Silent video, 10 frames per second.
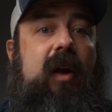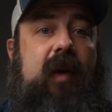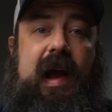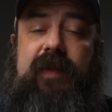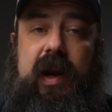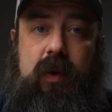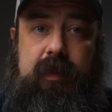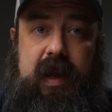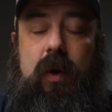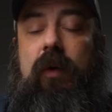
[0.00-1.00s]
I don't have that
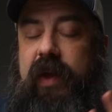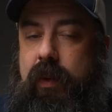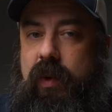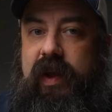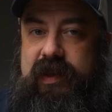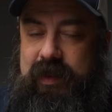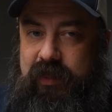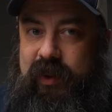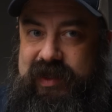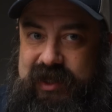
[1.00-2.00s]
equipment. Hopefully I will at some
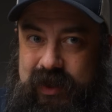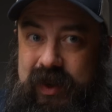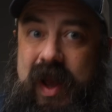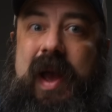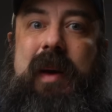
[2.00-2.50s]
point soon.